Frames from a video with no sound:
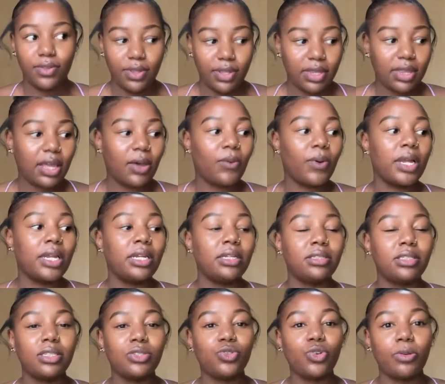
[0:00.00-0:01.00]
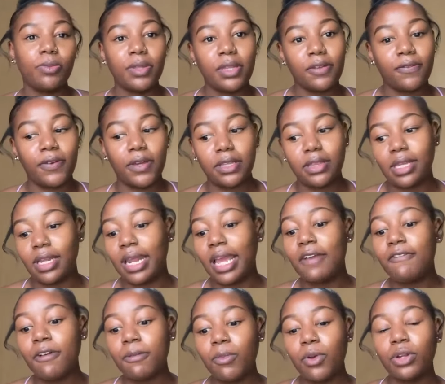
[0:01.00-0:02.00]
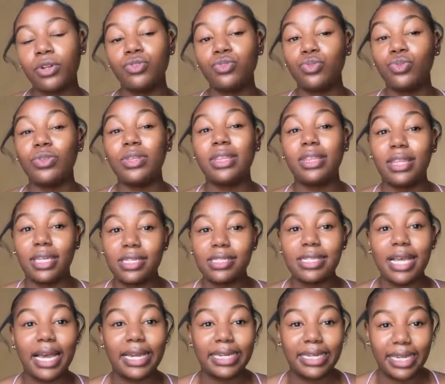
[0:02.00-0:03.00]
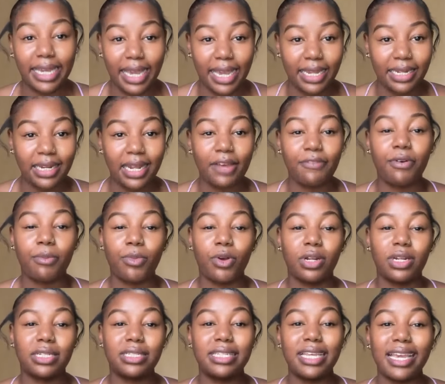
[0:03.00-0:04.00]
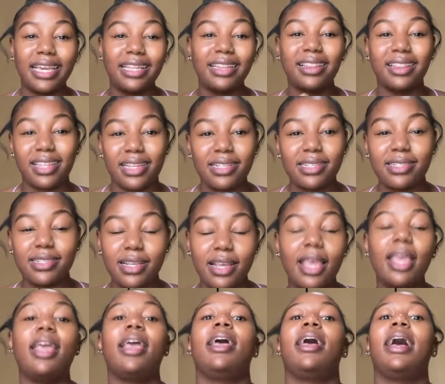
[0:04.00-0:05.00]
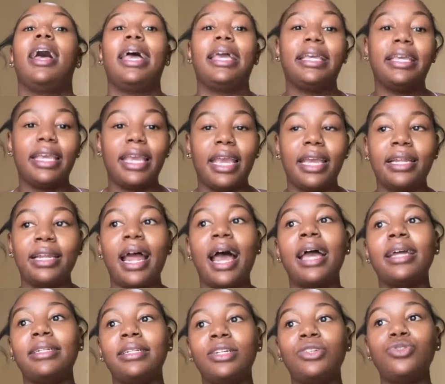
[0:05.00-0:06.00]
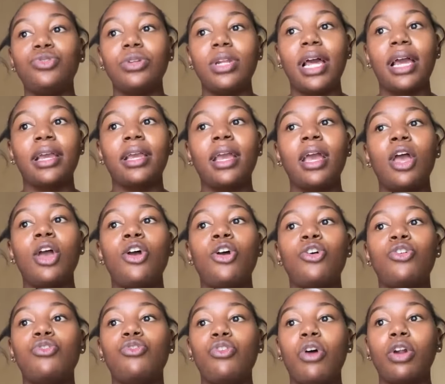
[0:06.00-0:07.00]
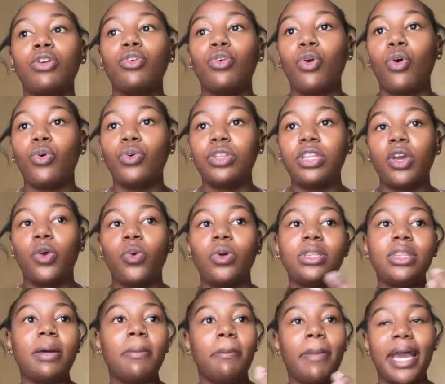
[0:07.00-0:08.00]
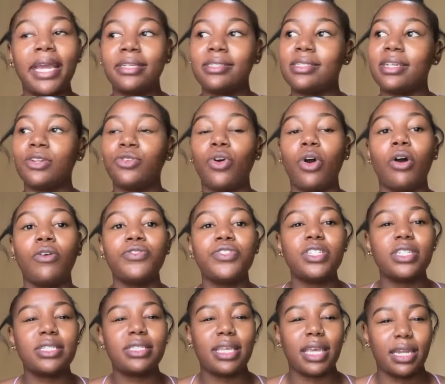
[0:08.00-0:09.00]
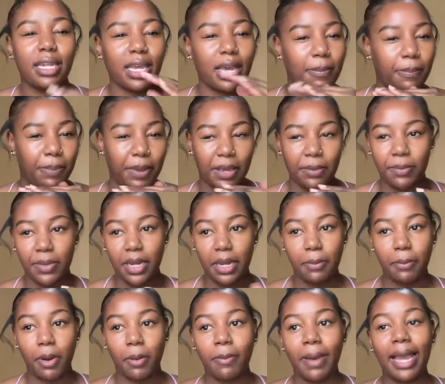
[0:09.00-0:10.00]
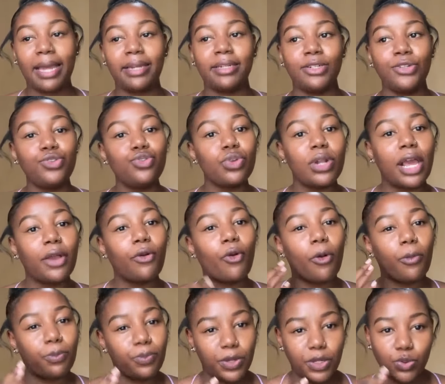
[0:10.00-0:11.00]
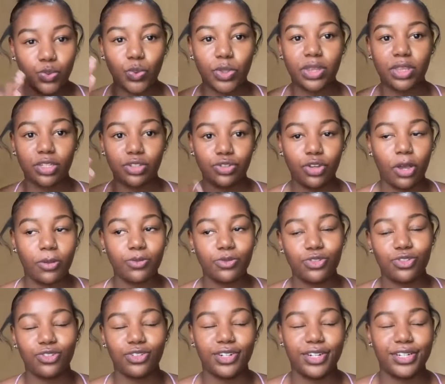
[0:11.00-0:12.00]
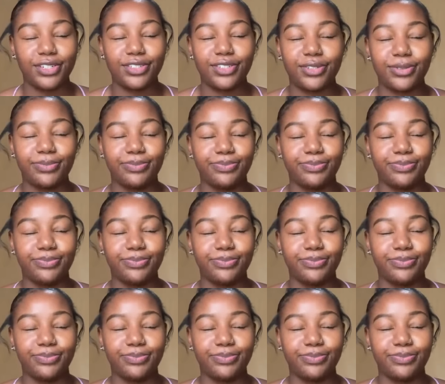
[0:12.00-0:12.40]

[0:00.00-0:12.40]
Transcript: That one, and she told me the fact that if I'm gonna do this again, if I'm gonna take this again, I need to like not go there with the mindset of just getting a bare minimum. I need to like compete with the top students.